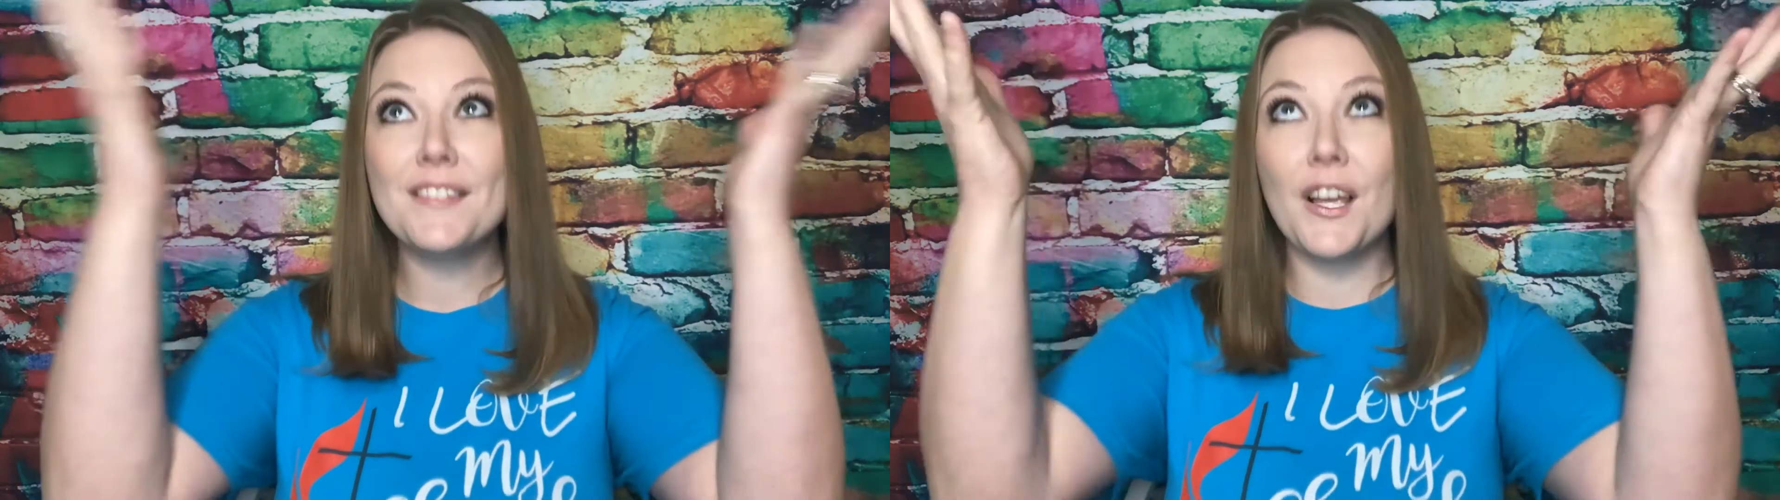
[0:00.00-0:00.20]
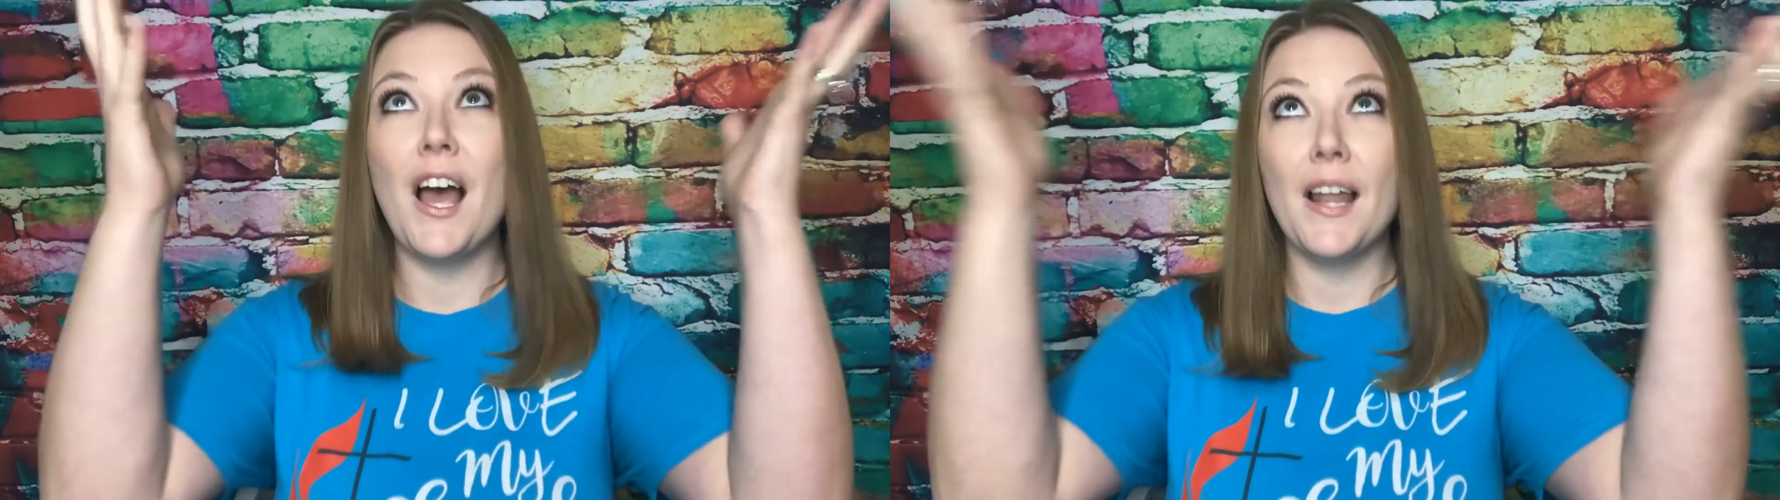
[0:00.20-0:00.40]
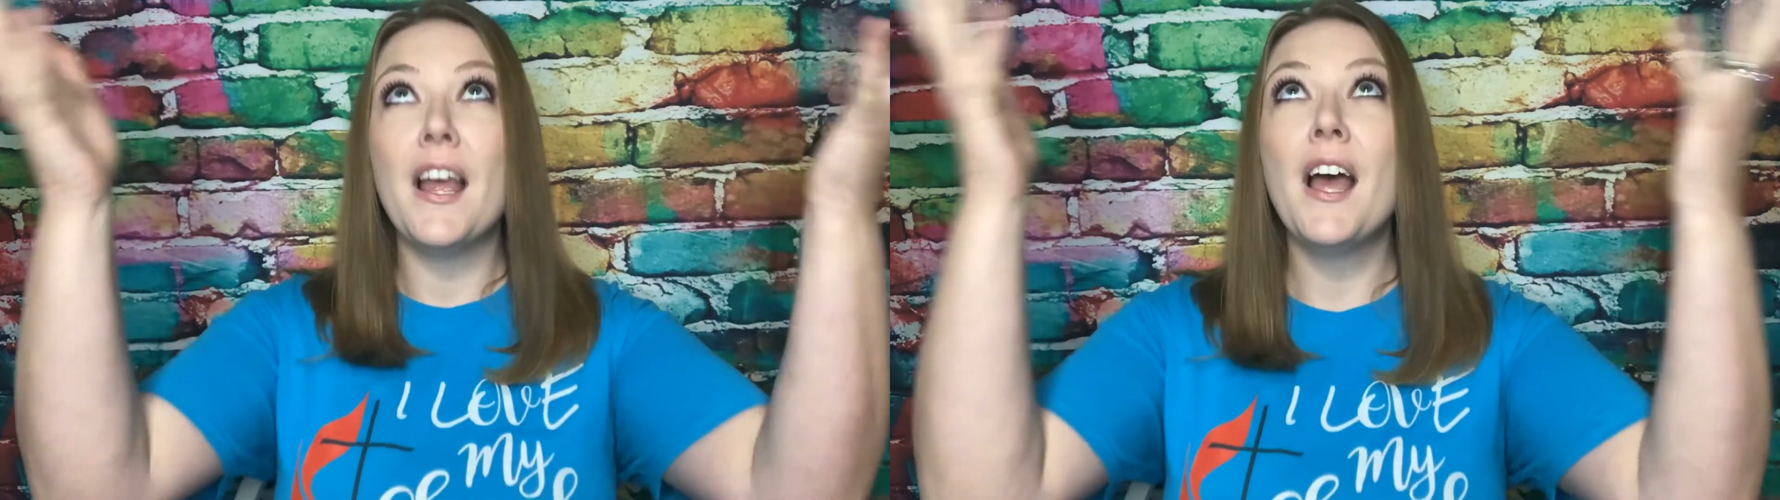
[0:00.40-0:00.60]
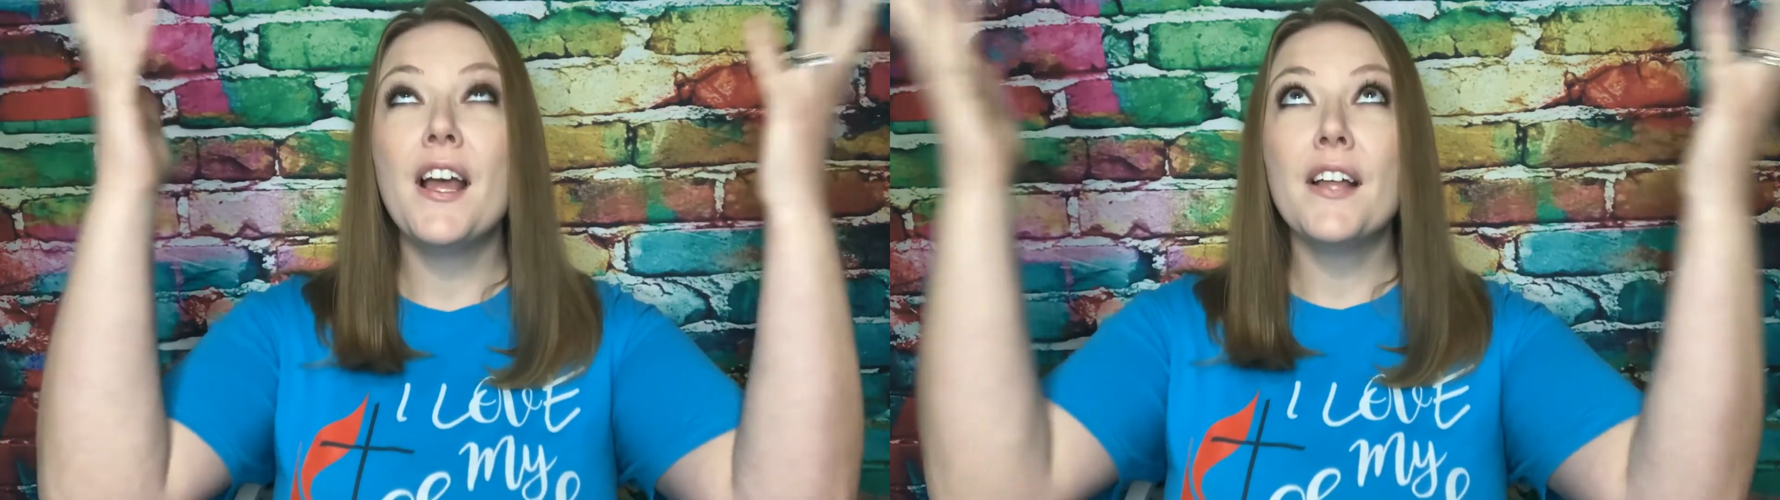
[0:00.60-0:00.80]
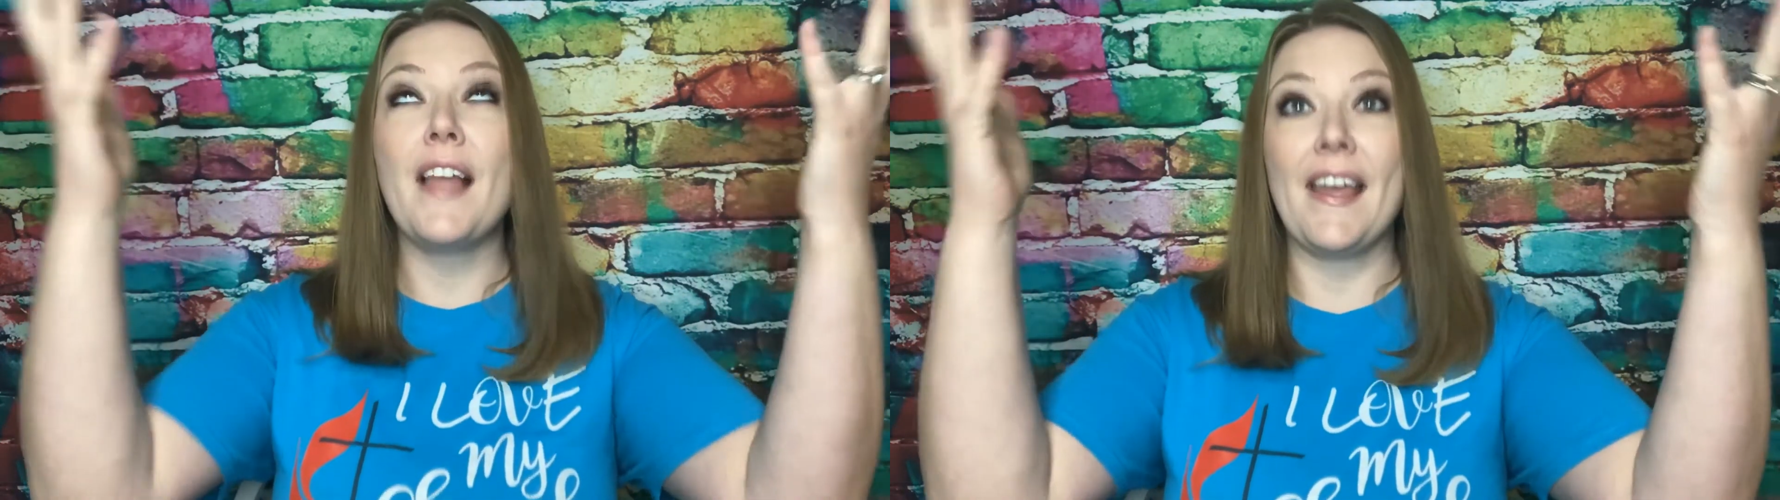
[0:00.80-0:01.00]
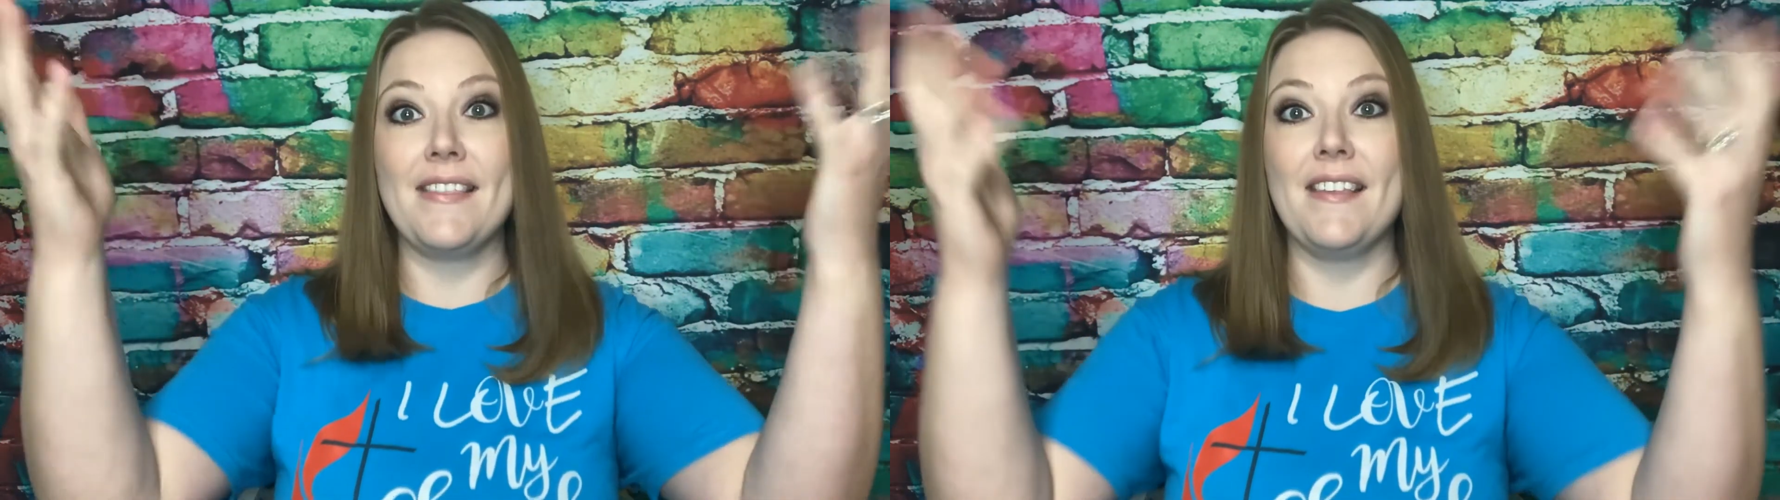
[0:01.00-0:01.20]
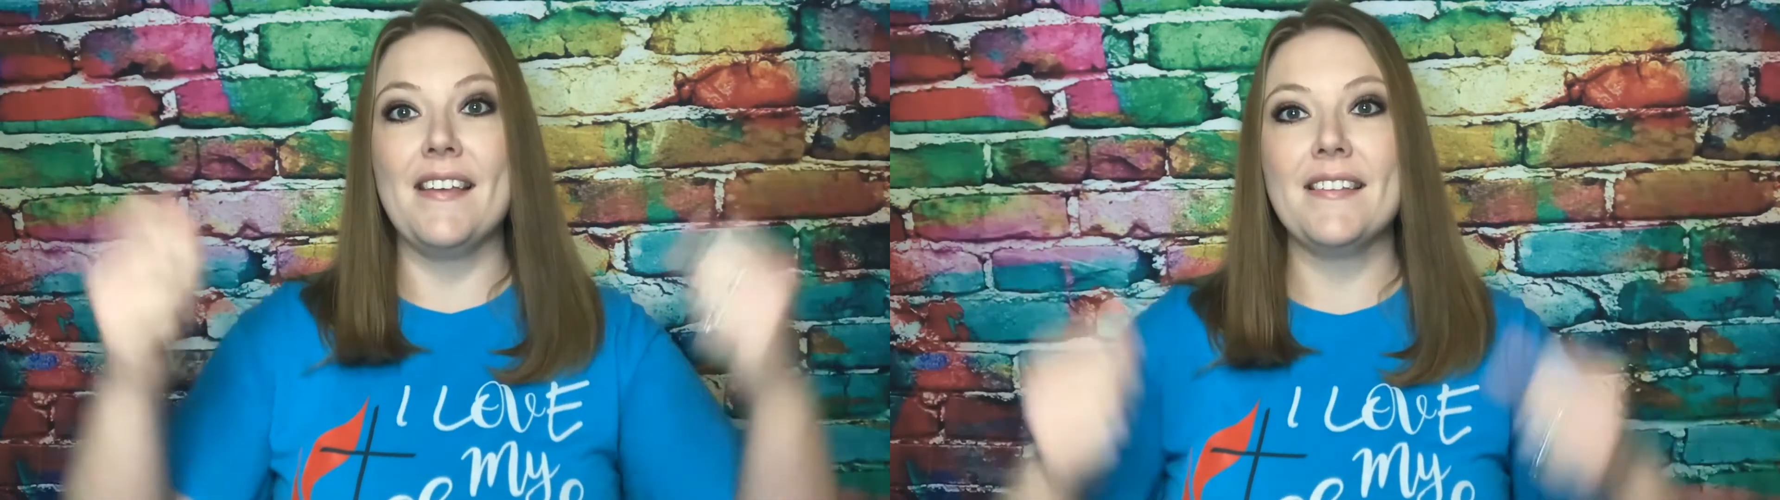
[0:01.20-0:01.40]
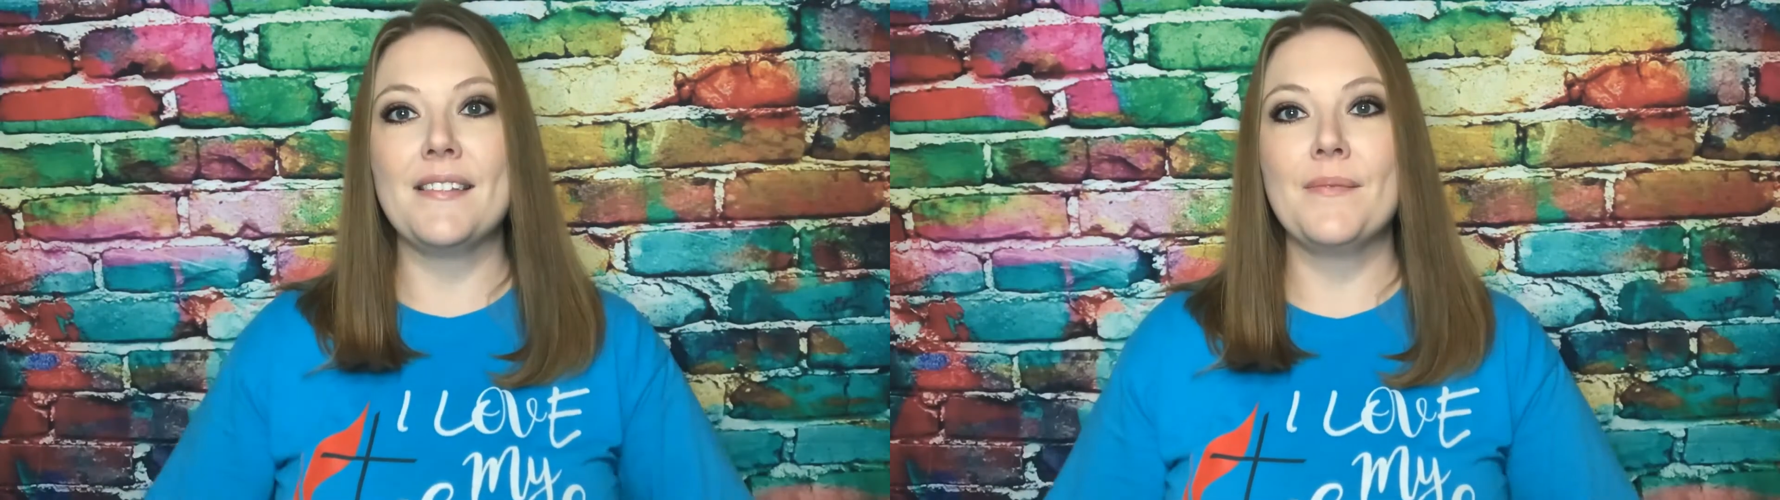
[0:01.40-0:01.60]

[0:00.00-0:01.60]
God like this,